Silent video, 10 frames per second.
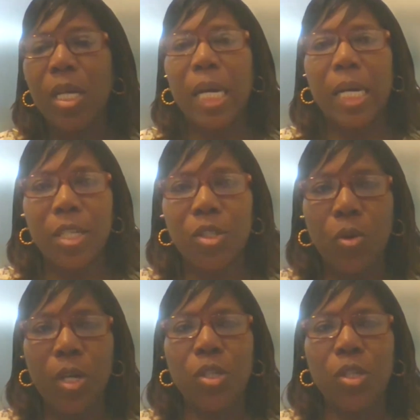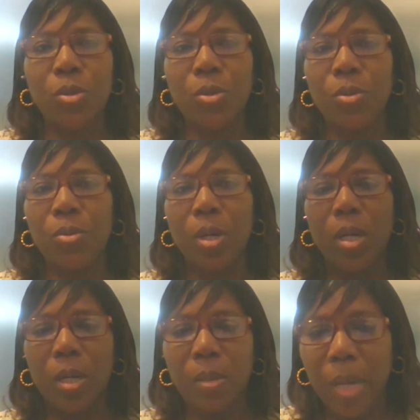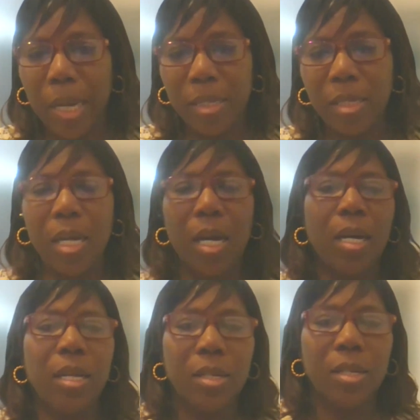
and he's going to answer,